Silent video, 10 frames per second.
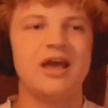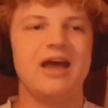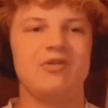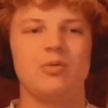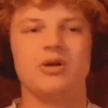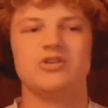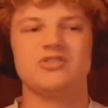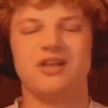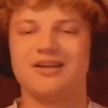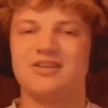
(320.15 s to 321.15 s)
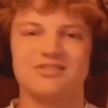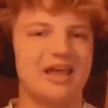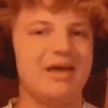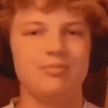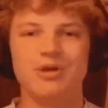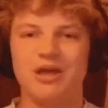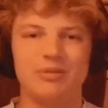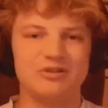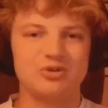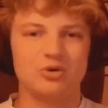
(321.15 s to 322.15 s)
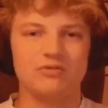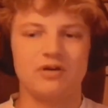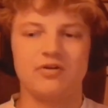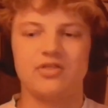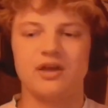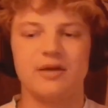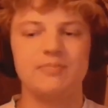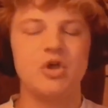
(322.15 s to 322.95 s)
everyone just like does npm install for everything